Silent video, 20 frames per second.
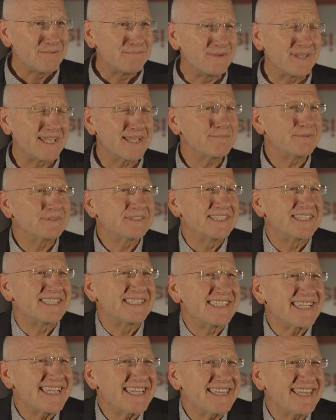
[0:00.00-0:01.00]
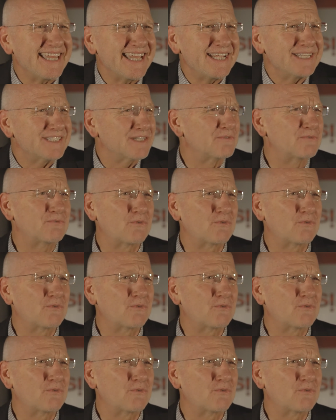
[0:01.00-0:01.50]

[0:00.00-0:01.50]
be able to see things and